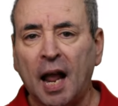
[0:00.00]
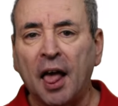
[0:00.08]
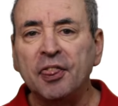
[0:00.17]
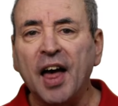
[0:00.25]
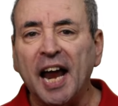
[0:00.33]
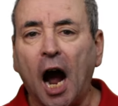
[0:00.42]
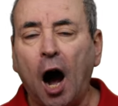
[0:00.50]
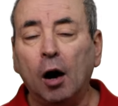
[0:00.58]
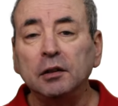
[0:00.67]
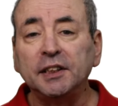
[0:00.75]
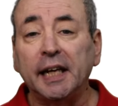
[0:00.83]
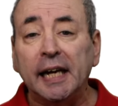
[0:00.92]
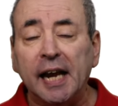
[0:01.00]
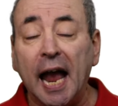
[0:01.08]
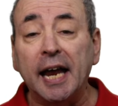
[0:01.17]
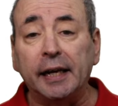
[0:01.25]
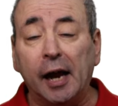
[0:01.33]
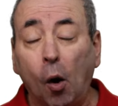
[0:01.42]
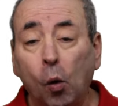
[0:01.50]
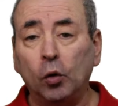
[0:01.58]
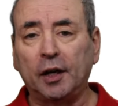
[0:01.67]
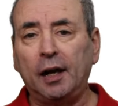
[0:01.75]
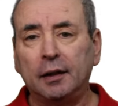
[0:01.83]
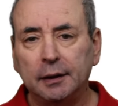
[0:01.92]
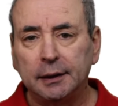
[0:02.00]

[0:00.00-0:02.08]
They aren't in any order,